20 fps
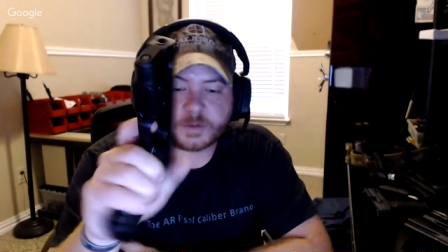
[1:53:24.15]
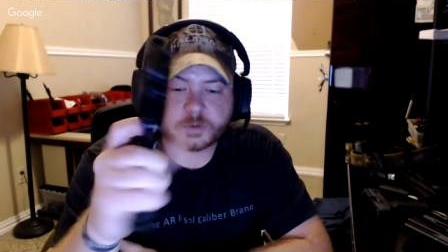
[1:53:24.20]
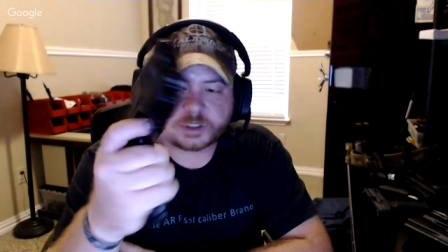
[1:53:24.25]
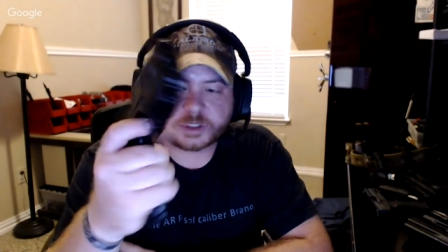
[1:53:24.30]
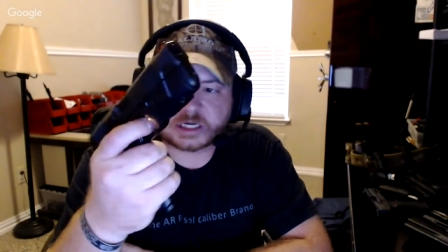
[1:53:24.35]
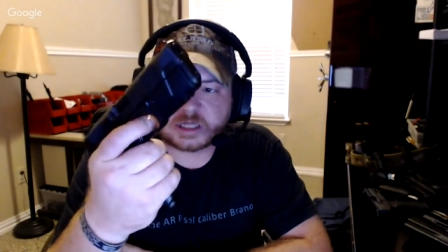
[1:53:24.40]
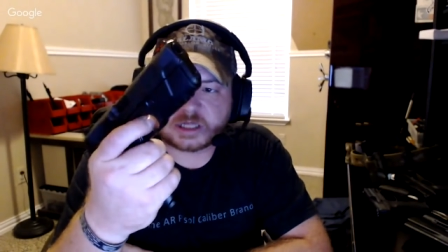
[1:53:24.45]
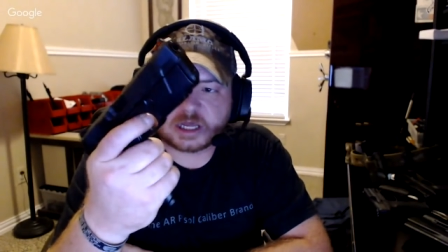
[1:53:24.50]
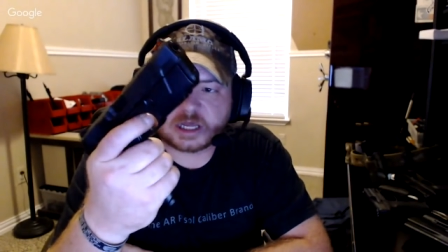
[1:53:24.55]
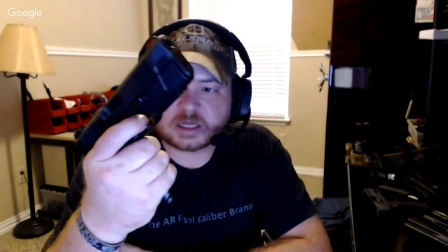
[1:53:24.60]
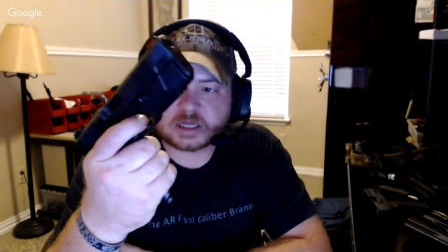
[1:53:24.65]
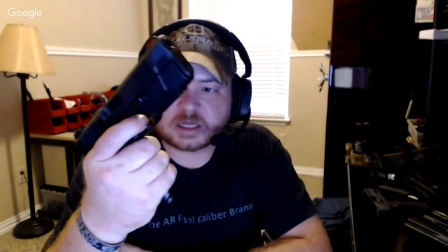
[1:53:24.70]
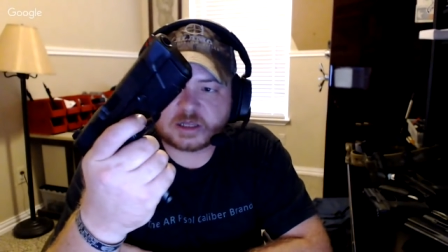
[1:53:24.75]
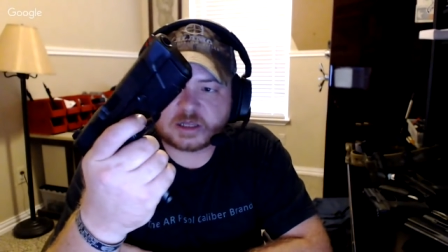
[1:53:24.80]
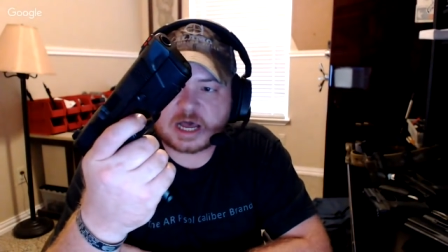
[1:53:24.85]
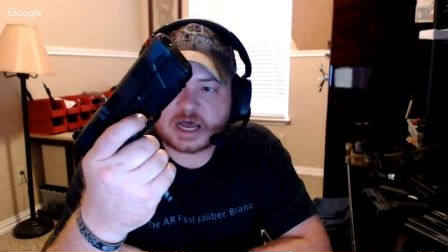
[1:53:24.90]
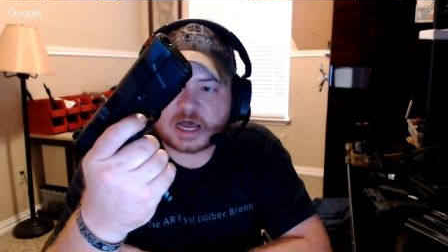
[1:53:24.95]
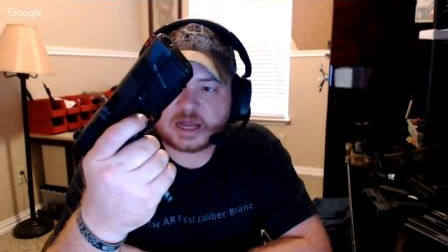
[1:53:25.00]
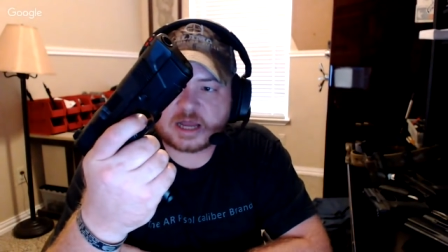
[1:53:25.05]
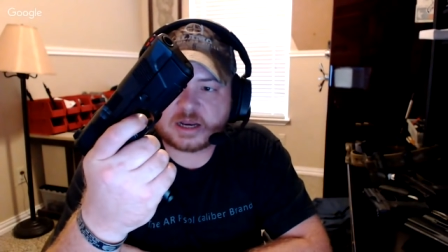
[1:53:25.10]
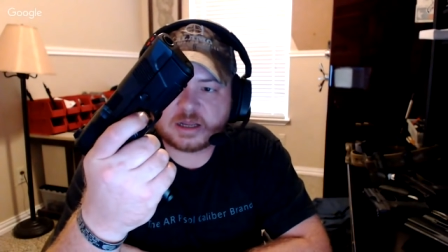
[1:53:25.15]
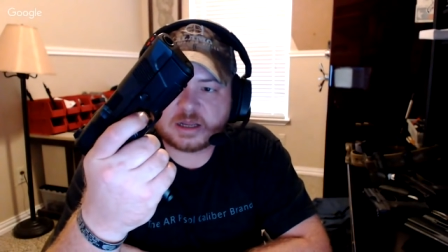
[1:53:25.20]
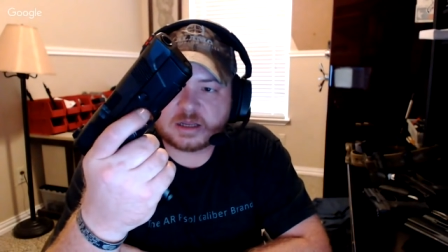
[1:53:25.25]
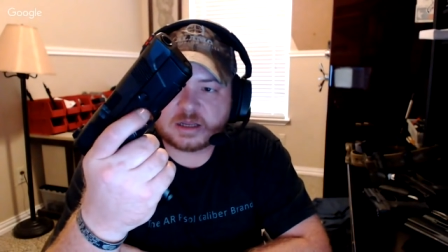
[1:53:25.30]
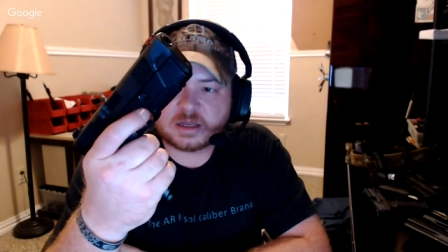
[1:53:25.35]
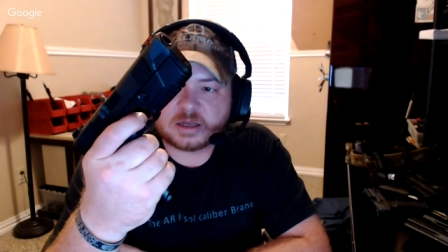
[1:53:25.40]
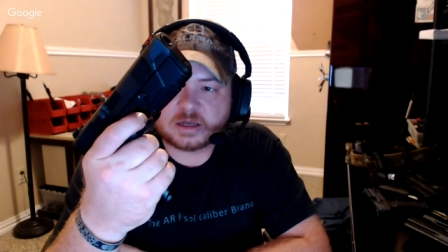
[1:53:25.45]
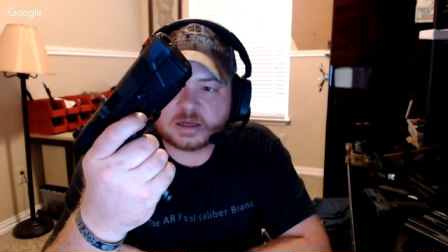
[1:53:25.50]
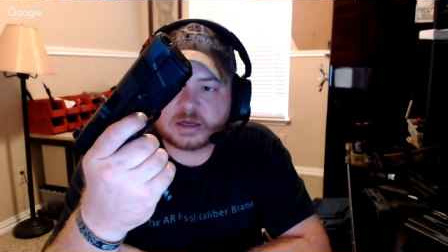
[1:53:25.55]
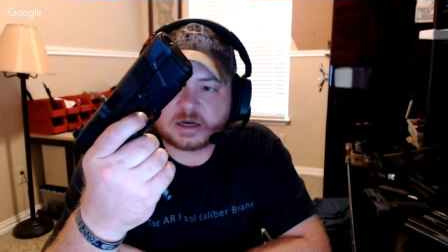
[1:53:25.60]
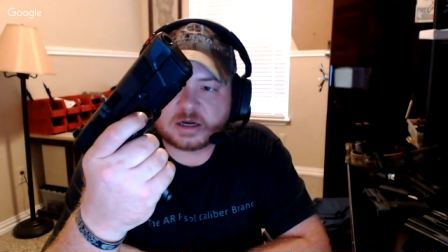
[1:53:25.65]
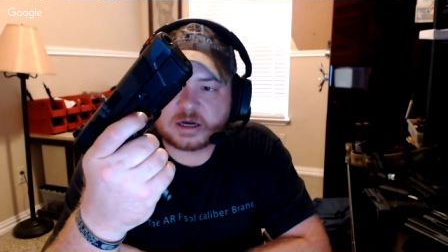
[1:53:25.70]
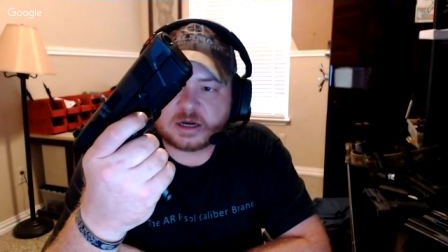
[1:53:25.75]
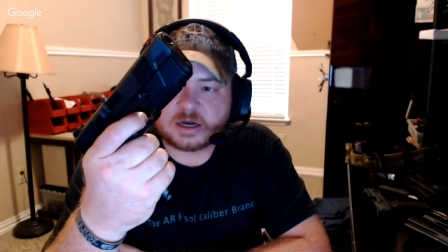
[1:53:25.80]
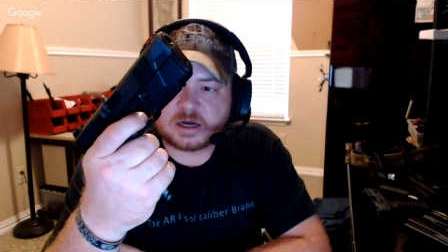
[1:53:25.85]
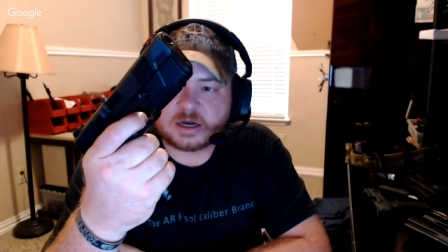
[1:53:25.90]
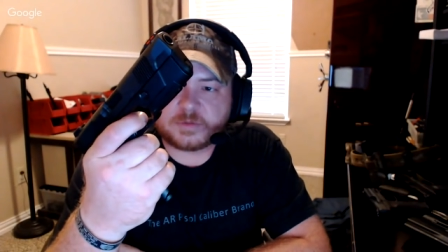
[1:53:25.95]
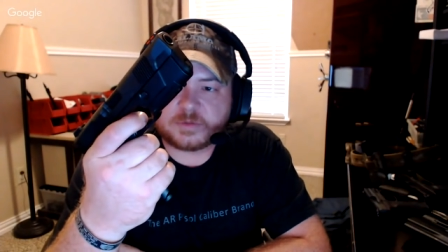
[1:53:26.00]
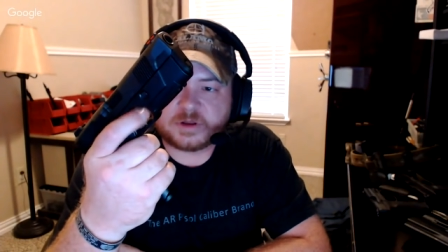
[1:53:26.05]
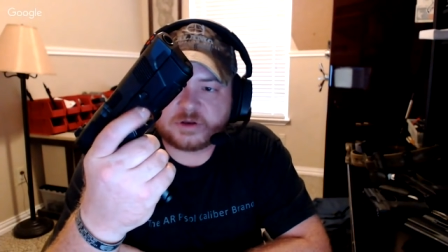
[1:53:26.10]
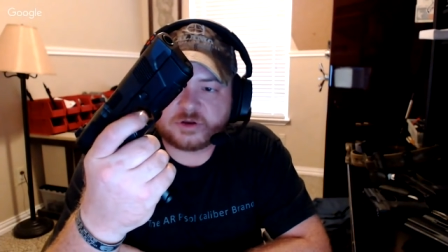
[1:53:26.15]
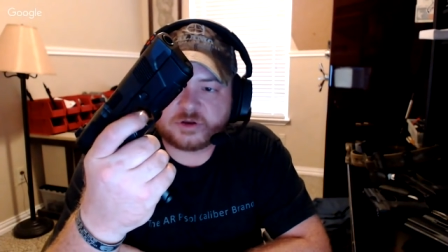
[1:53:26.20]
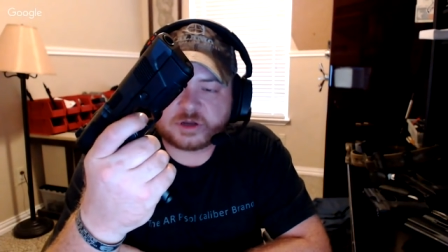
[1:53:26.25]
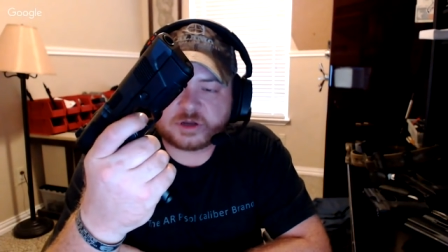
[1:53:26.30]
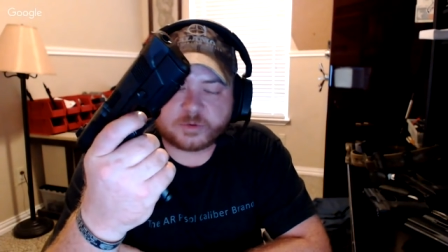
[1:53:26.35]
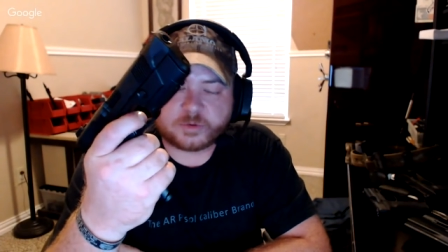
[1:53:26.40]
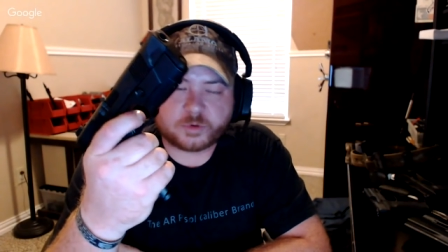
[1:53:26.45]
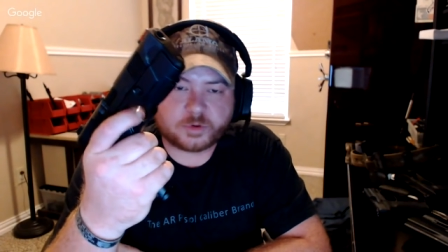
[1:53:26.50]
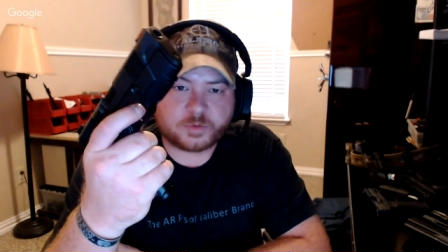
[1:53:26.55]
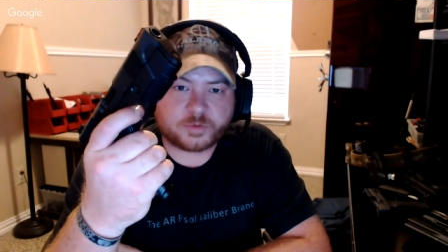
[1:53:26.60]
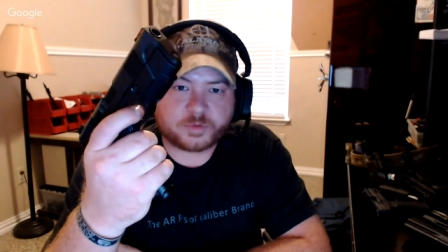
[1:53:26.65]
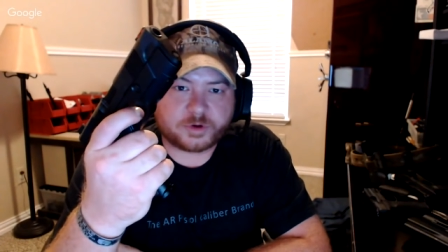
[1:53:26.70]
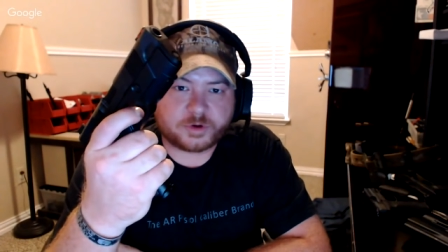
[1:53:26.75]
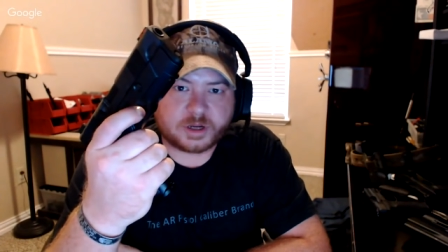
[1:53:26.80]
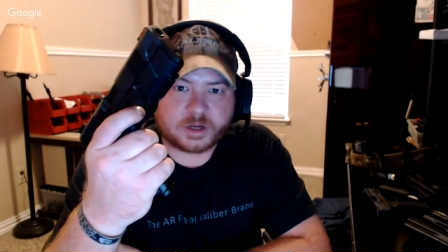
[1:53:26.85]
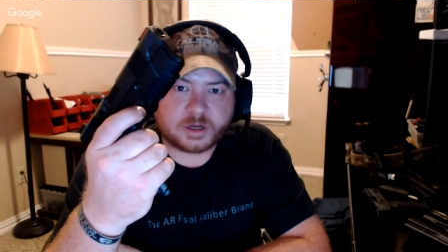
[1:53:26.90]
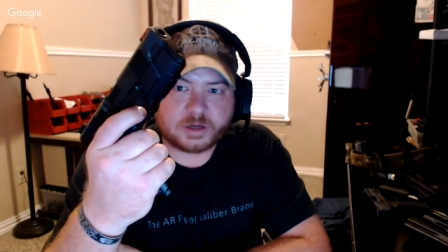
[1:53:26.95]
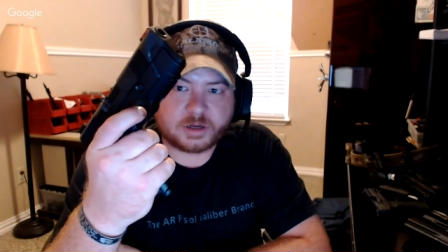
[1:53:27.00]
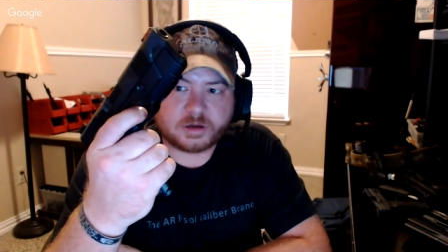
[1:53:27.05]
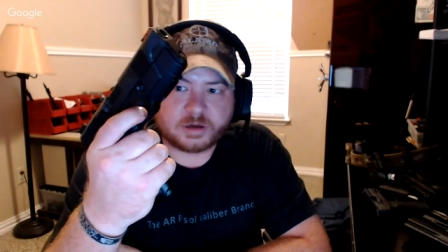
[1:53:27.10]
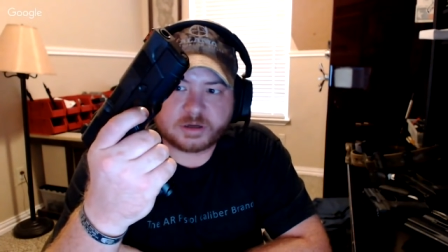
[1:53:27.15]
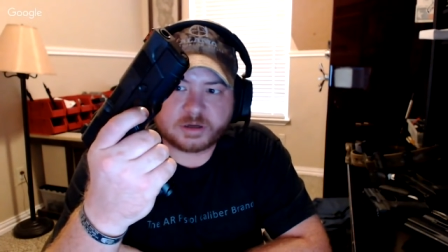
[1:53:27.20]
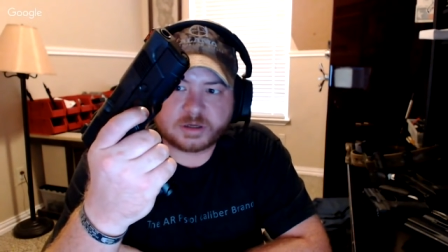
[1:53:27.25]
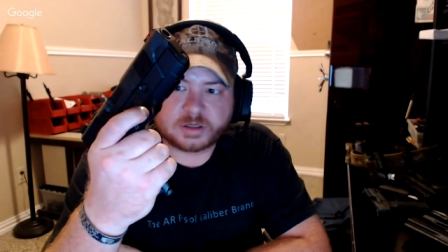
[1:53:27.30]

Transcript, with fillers: which I like a lot um, and you can do a pretty